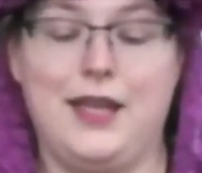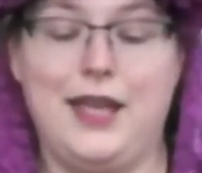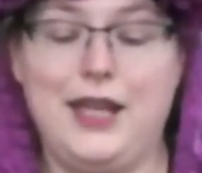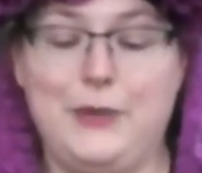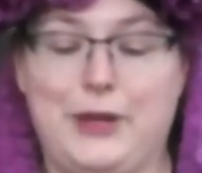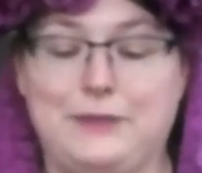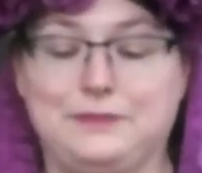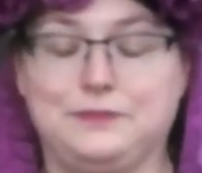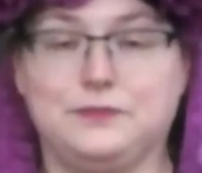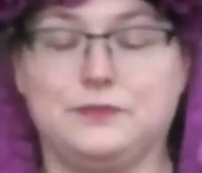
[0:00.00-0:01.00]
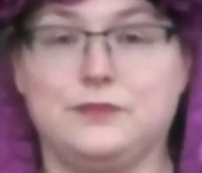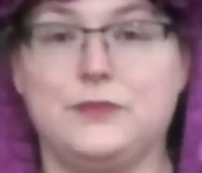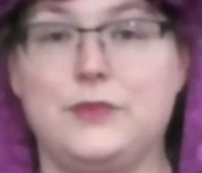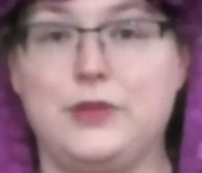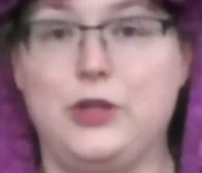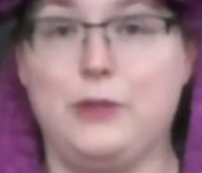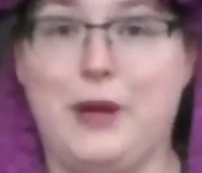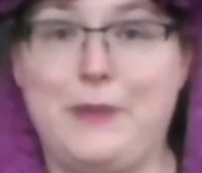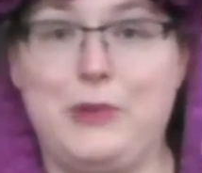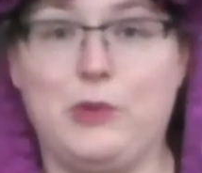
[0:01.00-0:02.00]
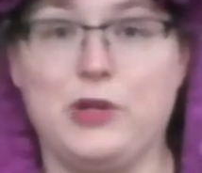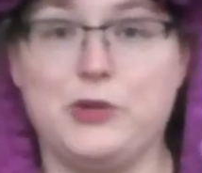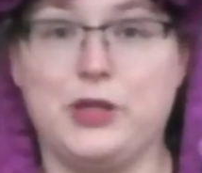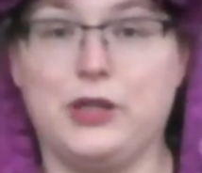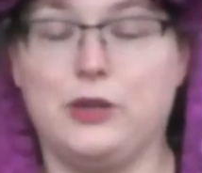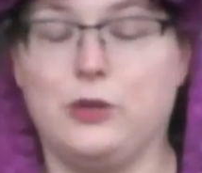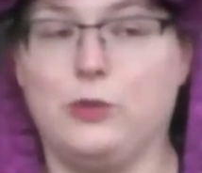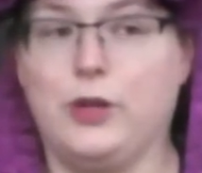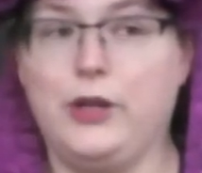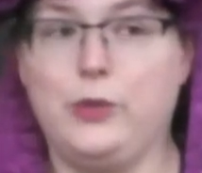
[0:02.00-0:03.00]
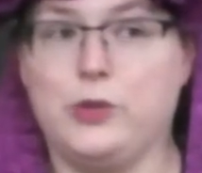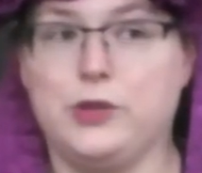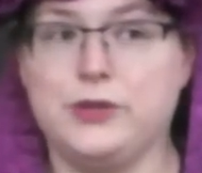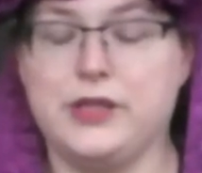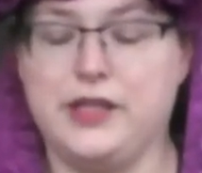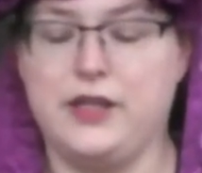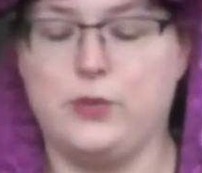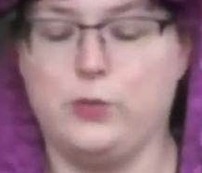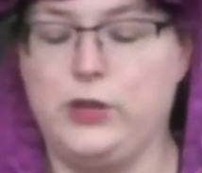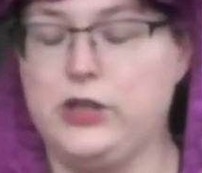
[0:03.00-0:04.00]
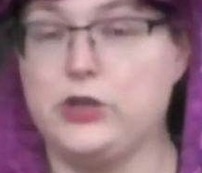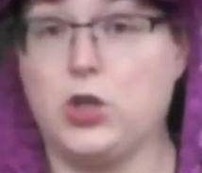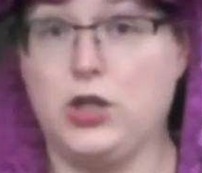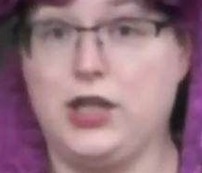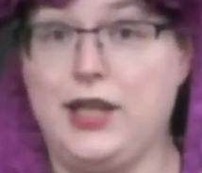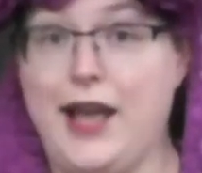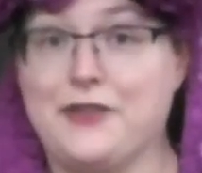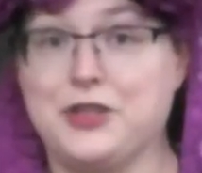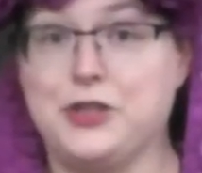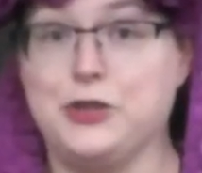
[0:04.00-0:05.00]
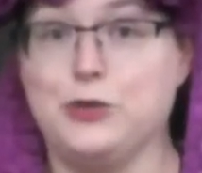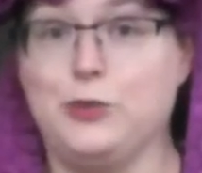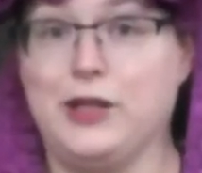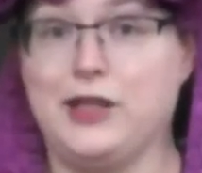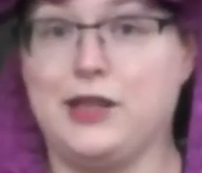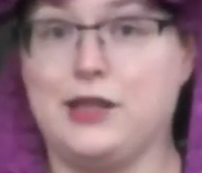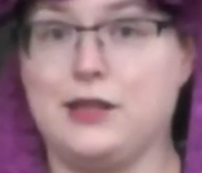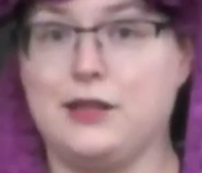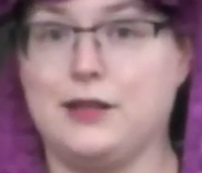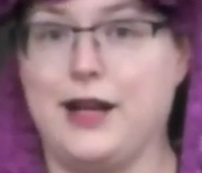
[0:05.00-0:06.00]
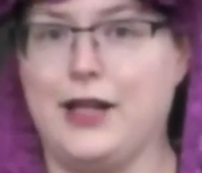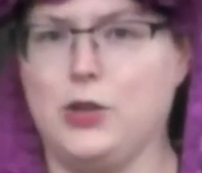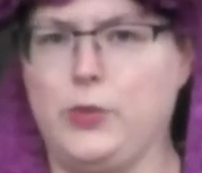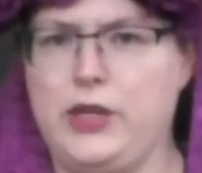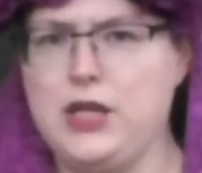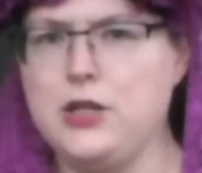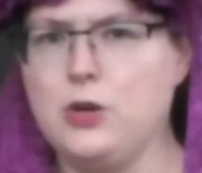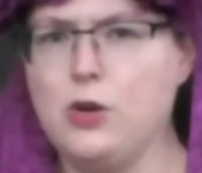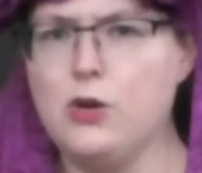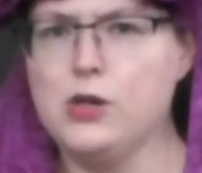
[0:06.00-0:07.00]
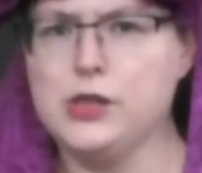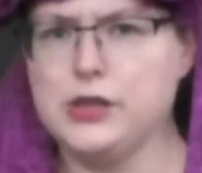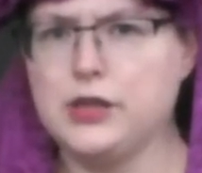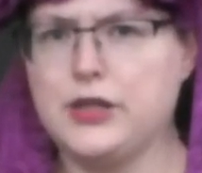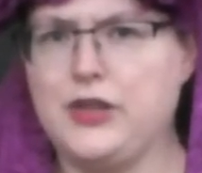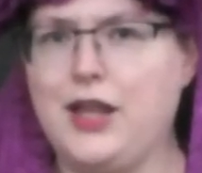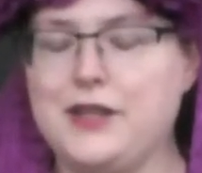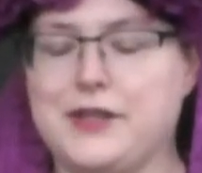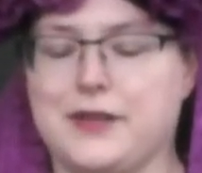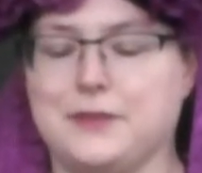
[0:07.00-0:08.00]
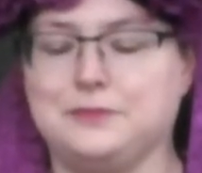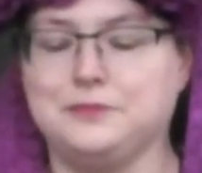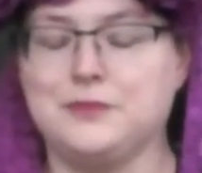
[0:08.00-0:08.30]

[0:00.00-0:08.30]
Anyway, you might be wondering, what in the world does this weird cookie have to do with Halloween or Catholicism?